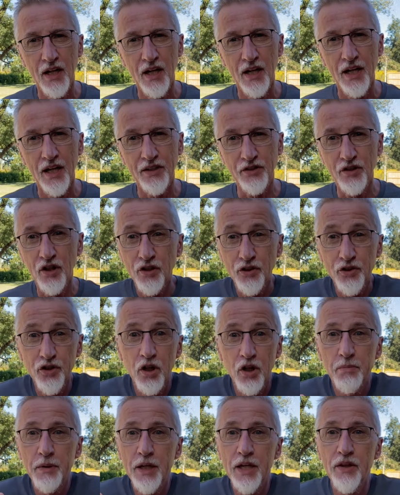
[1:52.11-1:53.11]
It's going to show
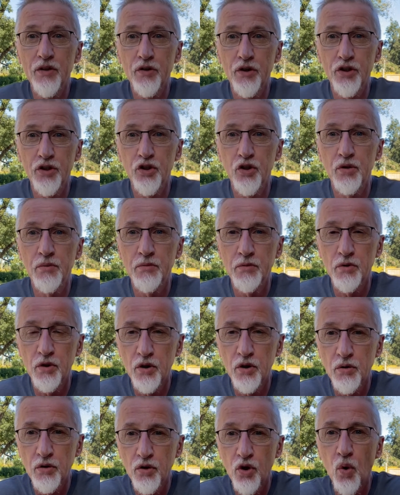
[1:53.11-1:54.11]
up either in you
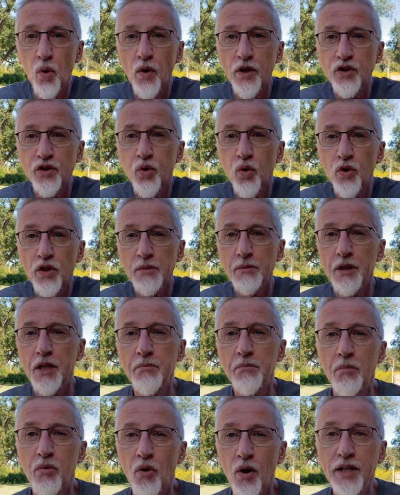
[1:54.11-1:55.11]
going toward them and
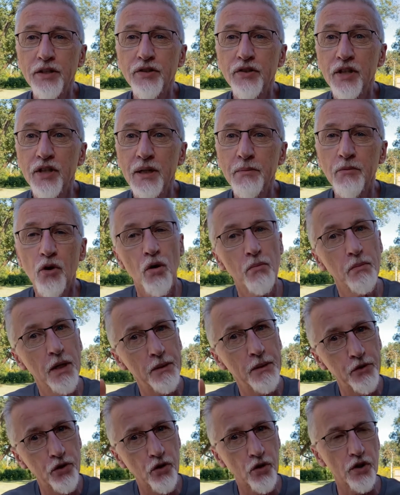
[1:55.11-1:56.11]
embracing them, or maybe
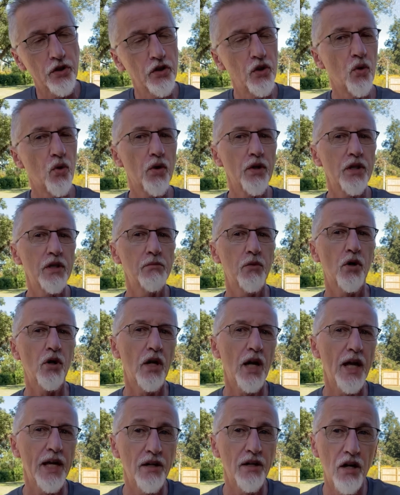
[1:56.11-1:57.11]
you're ignoring them
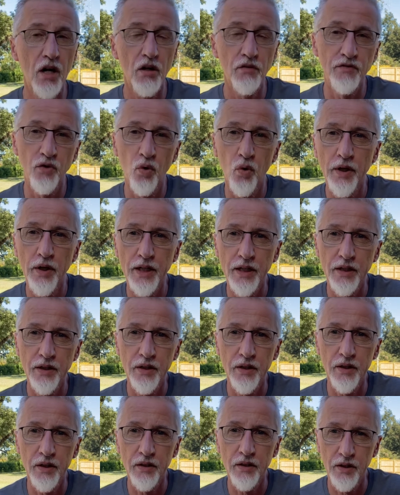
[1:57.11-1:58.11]
and
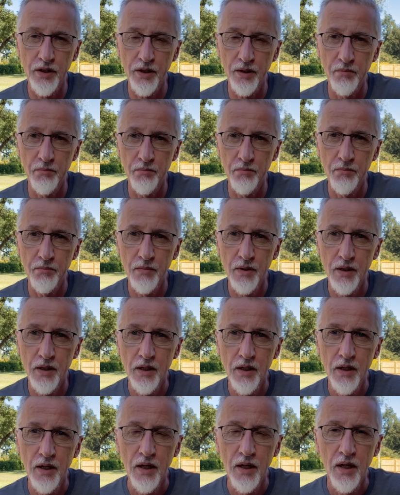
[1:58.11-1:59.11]
avoiding them.
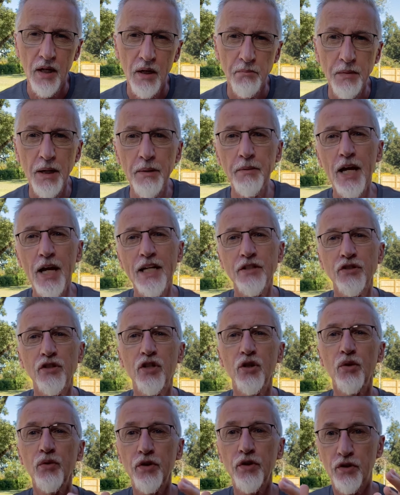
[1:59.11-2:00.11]
Maybe it has to
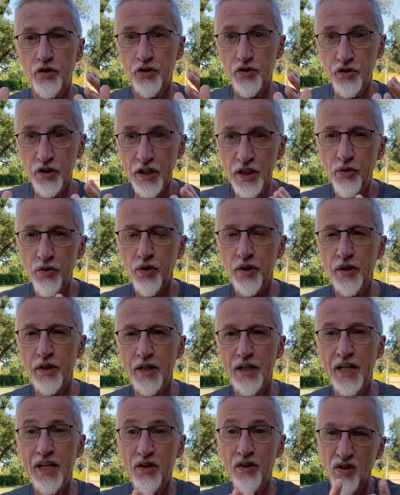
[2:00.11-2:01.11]
do with your secret,
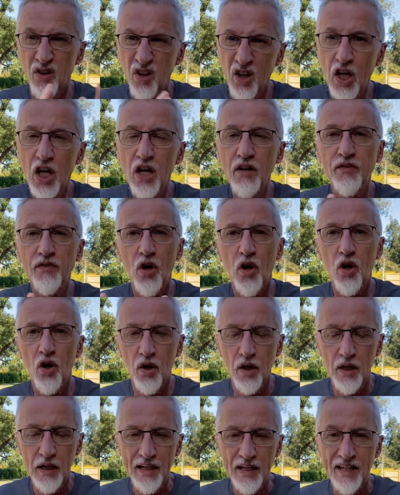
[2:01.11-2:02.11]
either love or
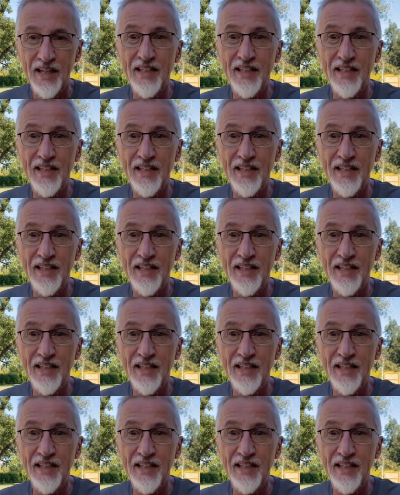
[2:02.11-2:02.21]
a